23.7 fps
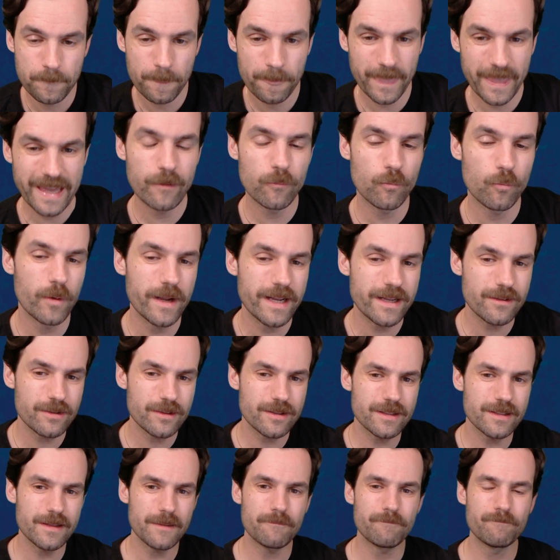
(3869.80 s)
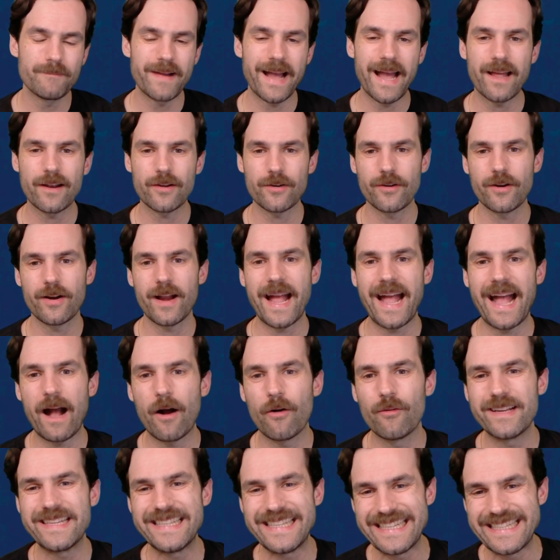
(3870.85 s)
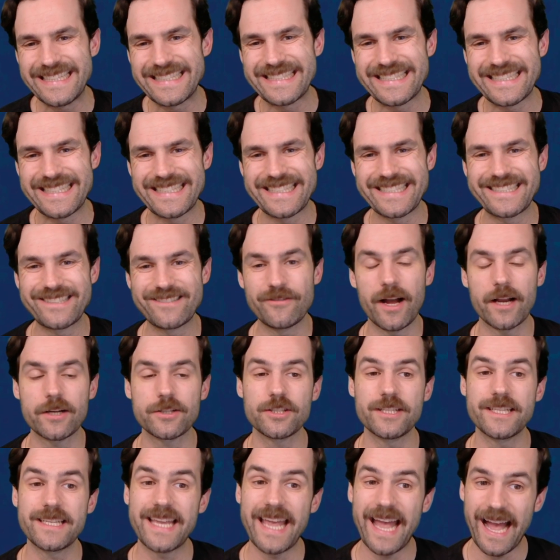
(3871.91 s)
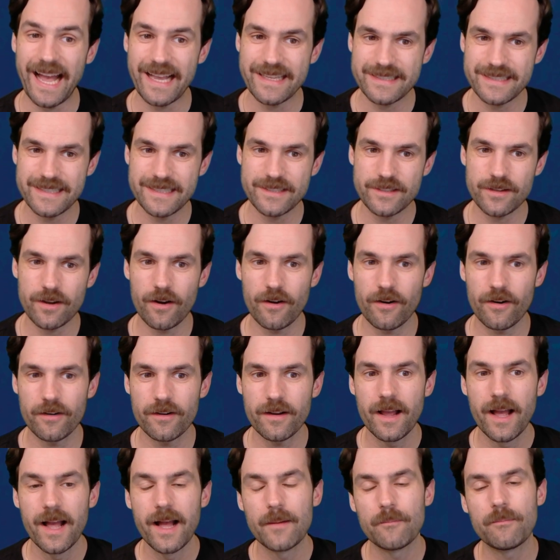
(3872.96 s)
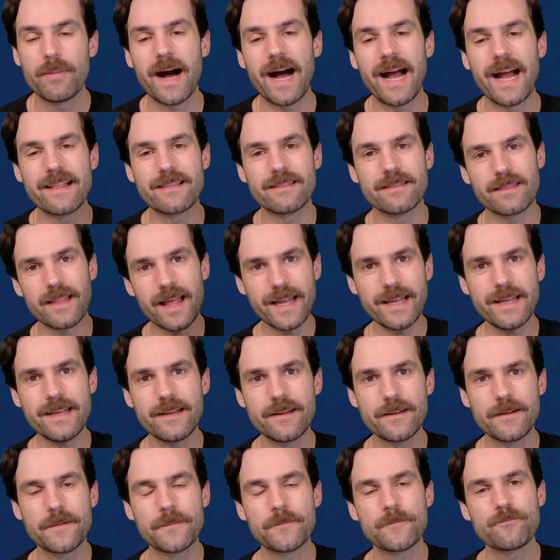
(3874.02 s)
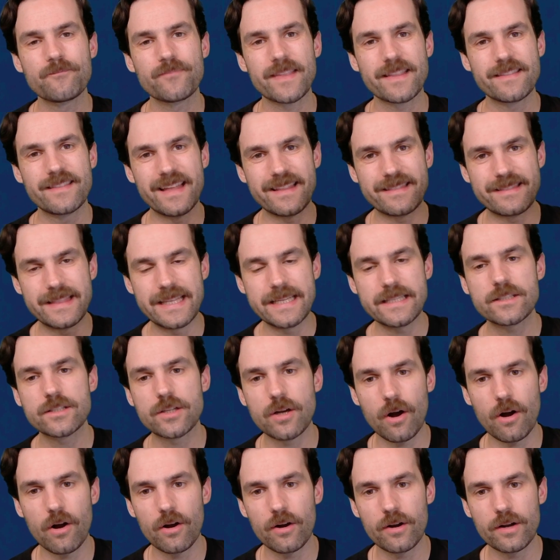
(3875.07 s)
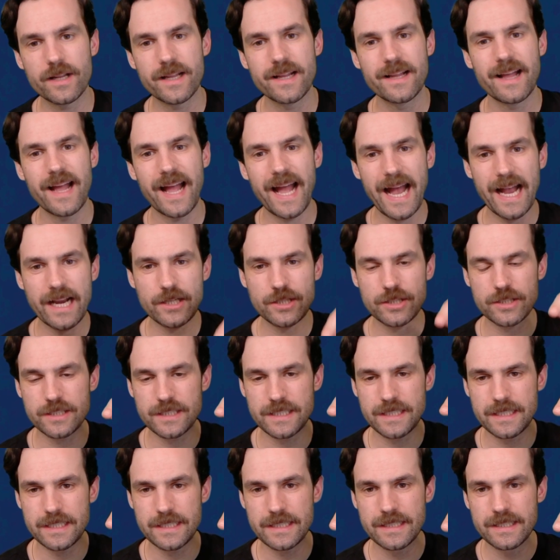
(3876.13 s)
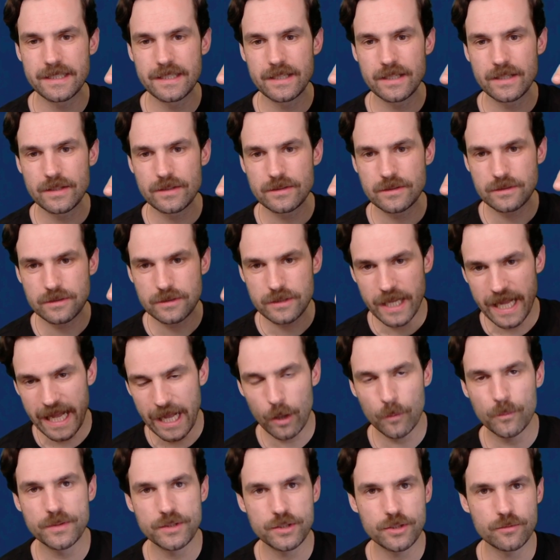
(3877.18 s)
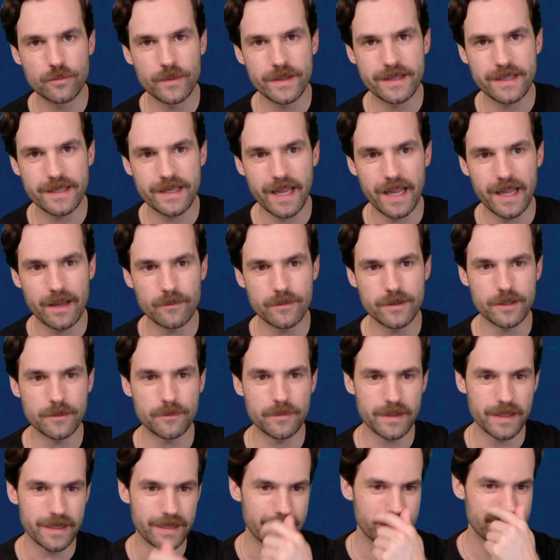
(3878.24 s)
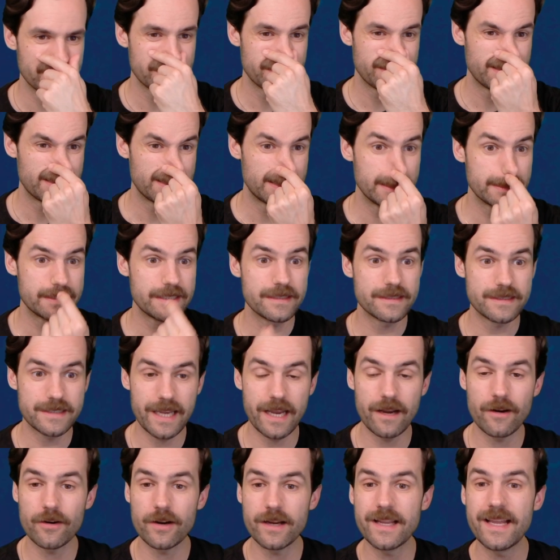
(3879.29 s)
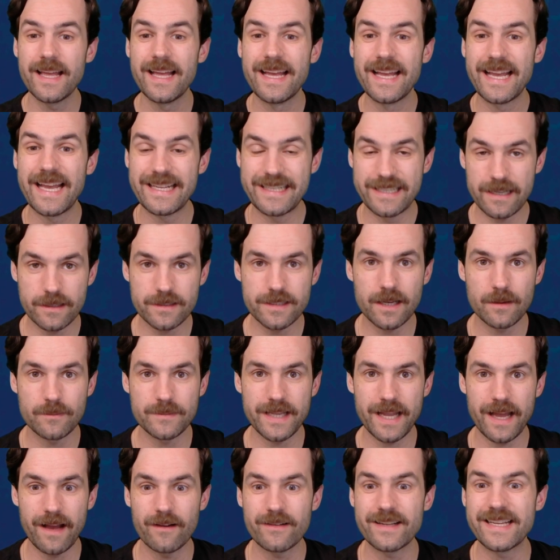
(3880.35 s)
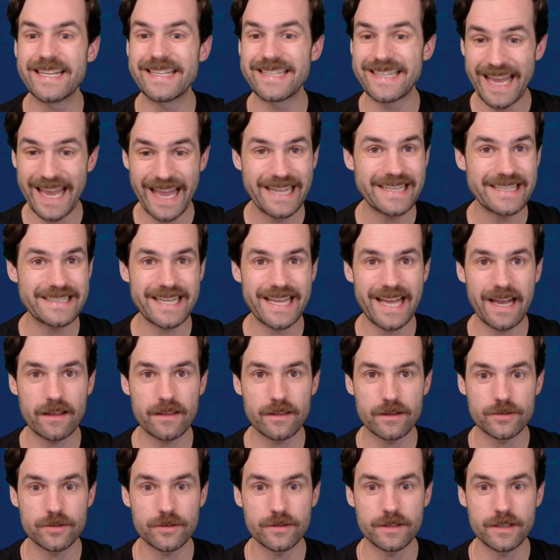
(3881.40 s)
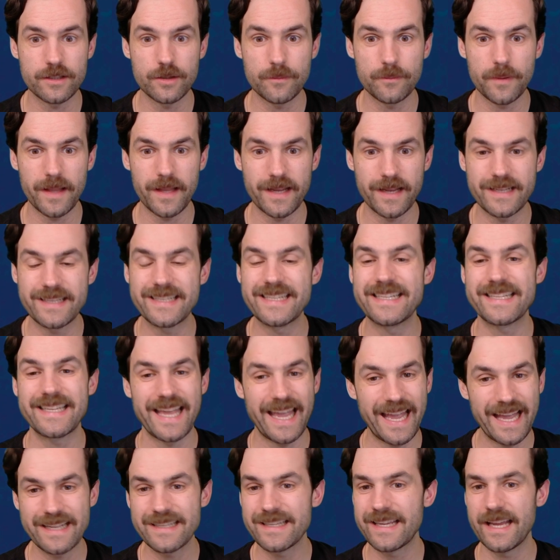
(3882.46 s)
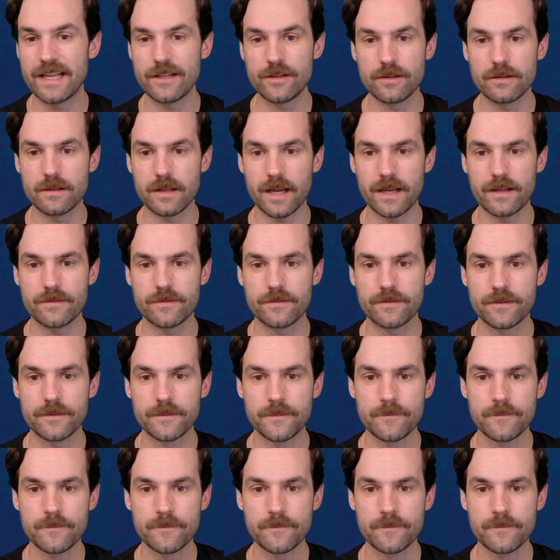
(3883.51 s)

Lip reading: It will matter how easy it is to actually cast this card, but I like that this card actually helps you win the game when you play it. This is scary. It does come down. It can attack the turn that you play it. It can gain you life.